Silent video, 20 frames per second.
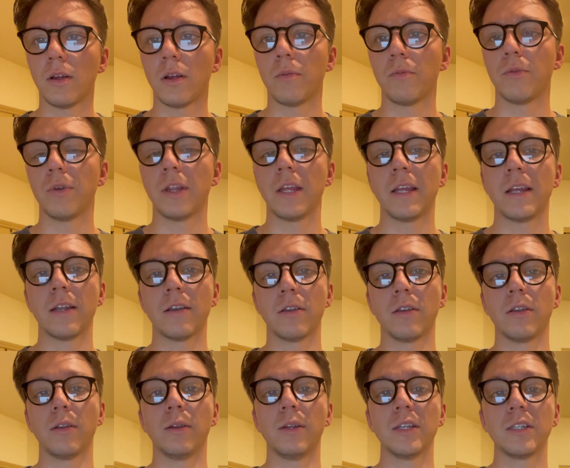where they can
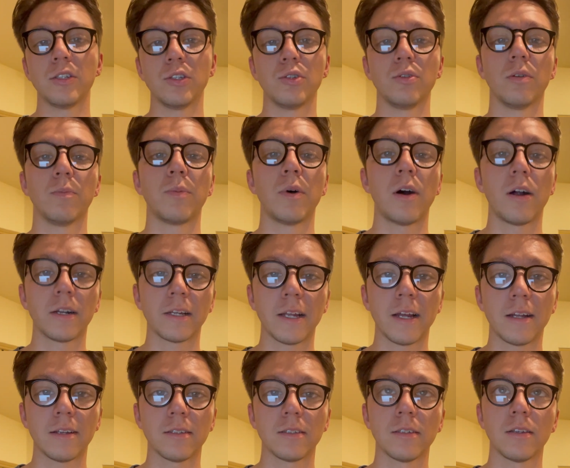listen to a
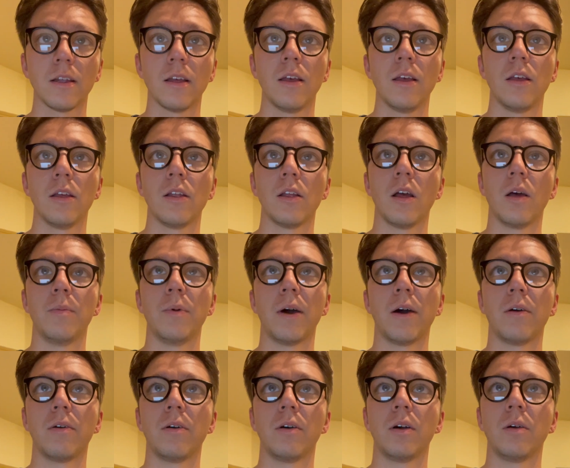podcast
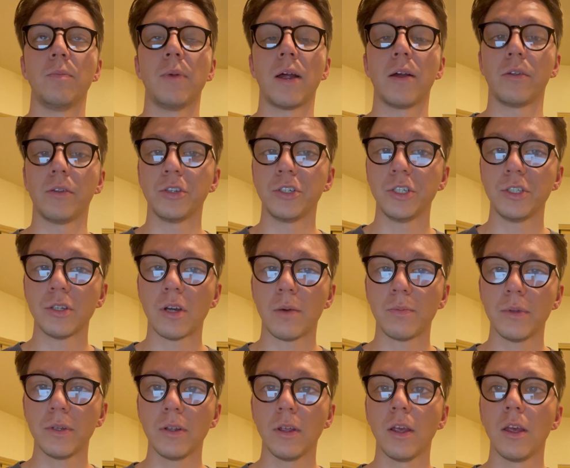about a biology
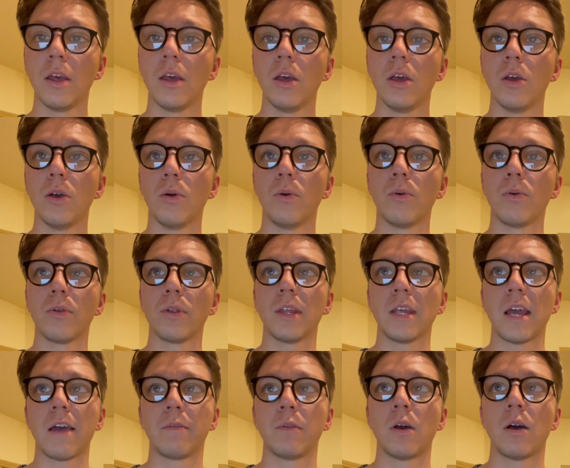topic, or they
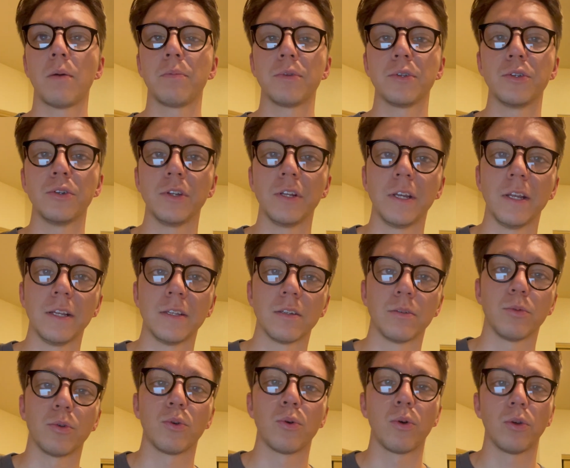have the opportunity to
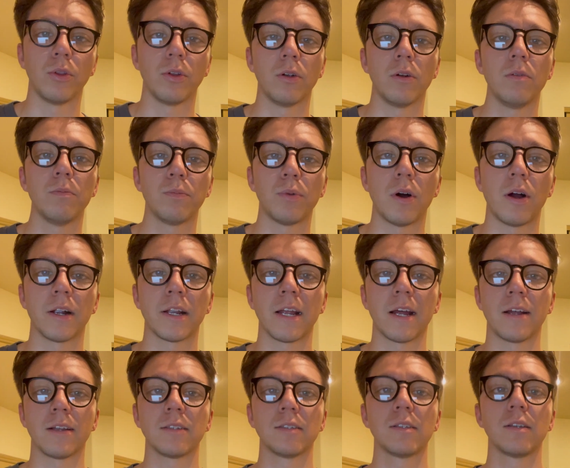record their own
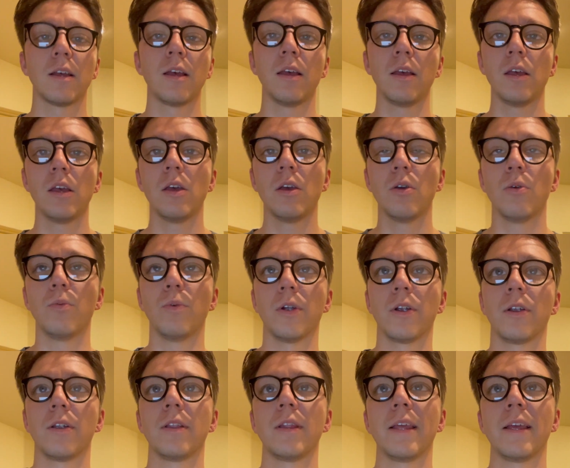podcast
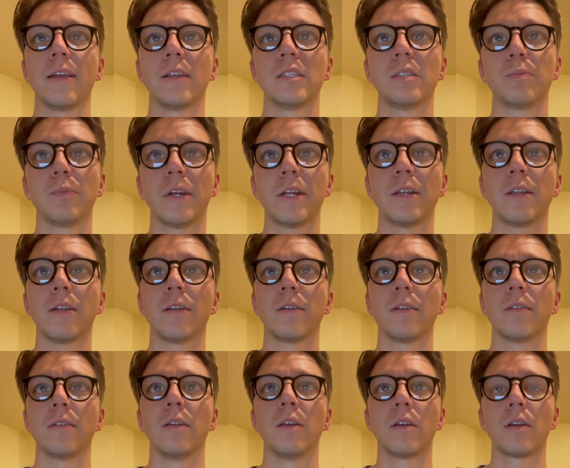where they explain a
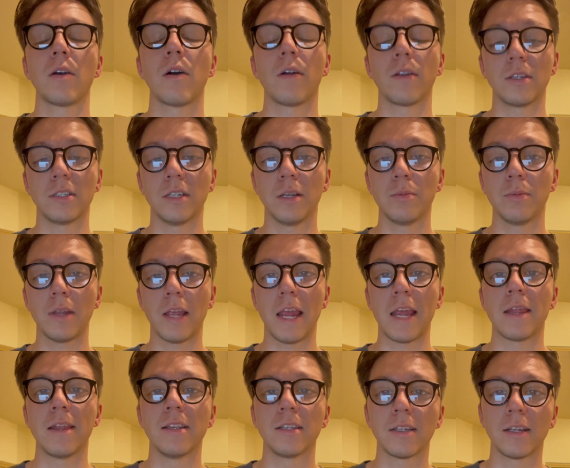concept,
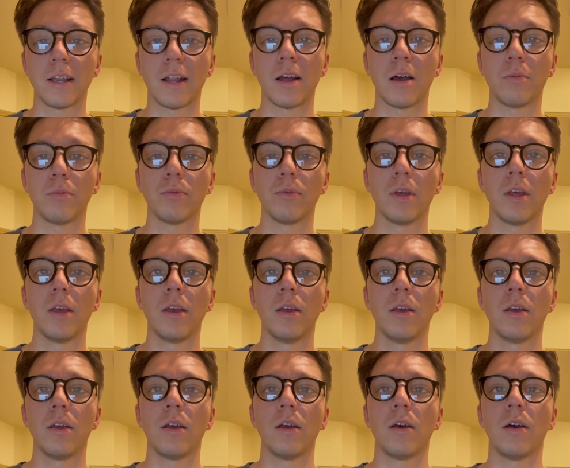and this can help
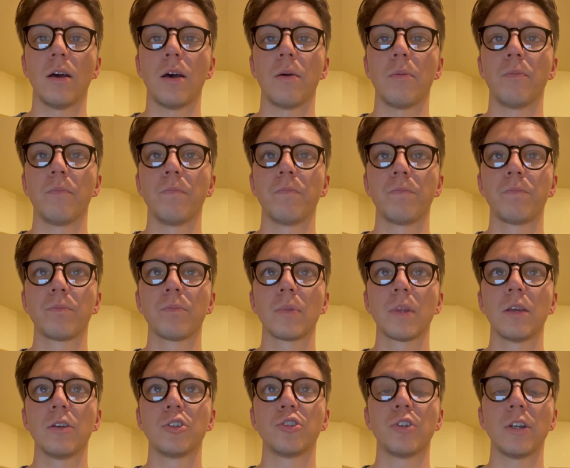um,
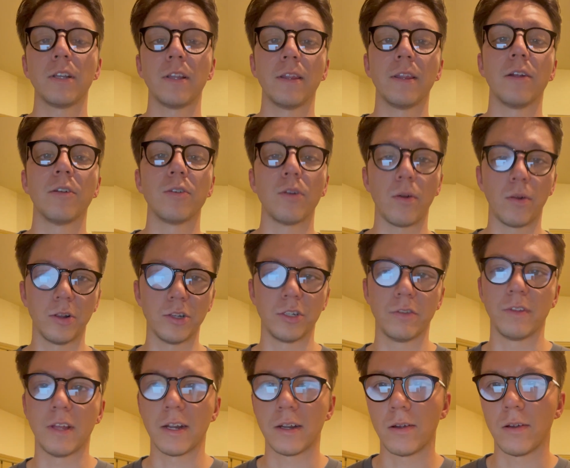strengthen their knowledge of
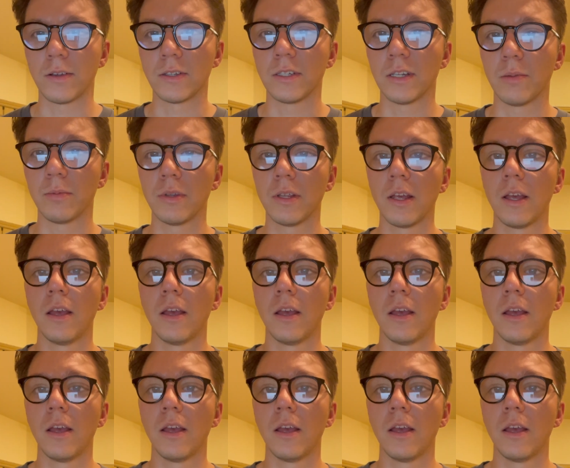that concept.